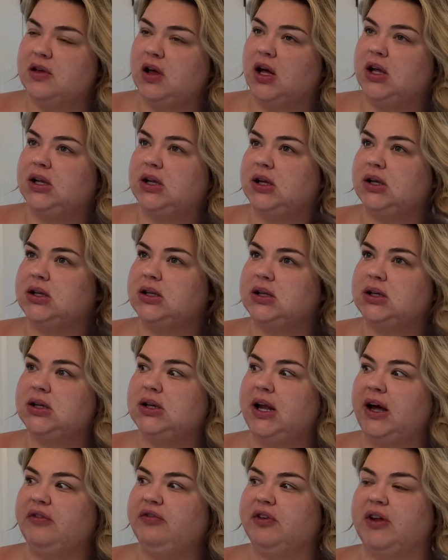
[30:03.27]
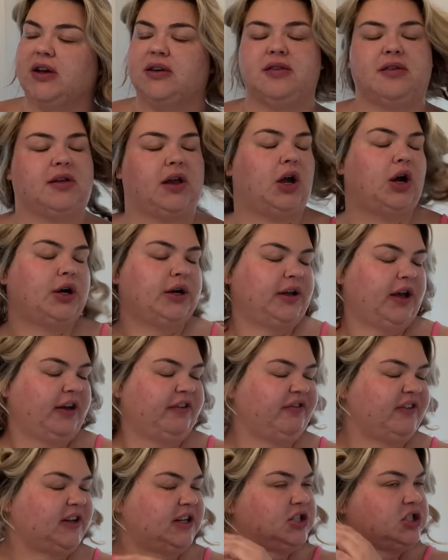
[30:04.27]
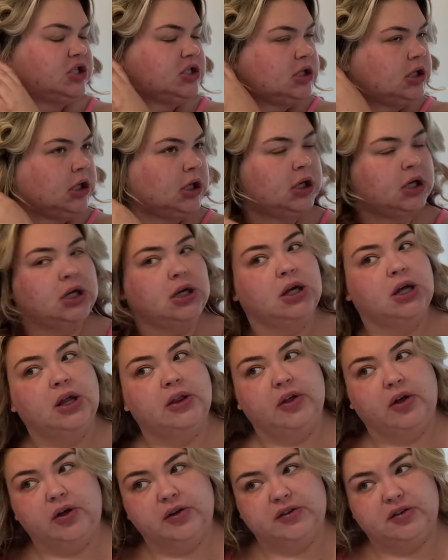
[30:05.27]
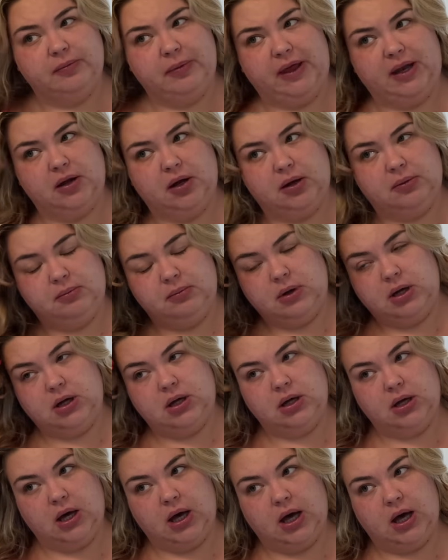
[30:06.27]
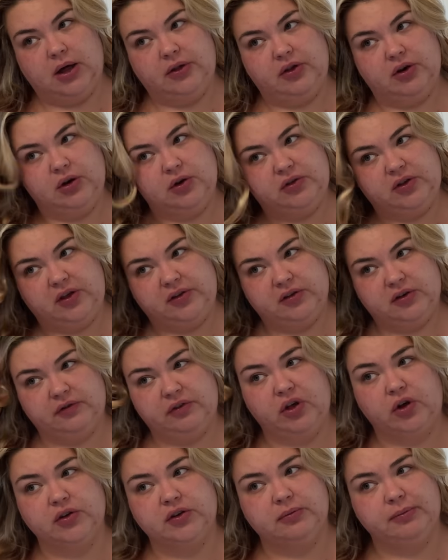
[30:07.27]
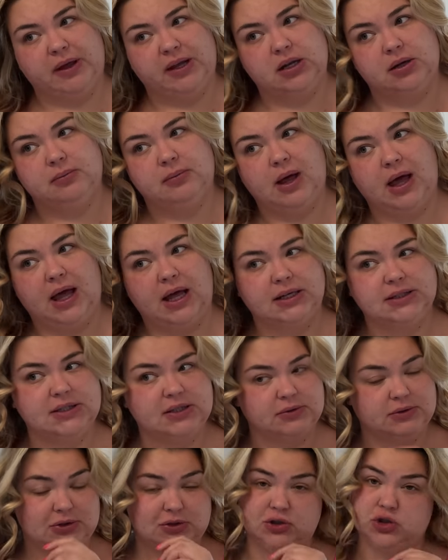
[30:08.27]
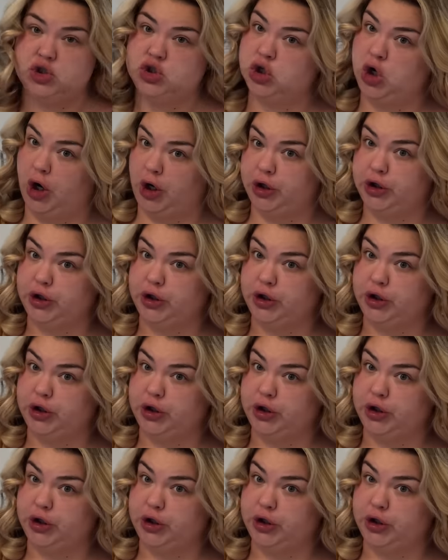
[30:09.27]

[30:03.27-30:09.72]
on Netflix because I already, I finished The Ultimatum, uh, the new season of The Ultimatum, and it was so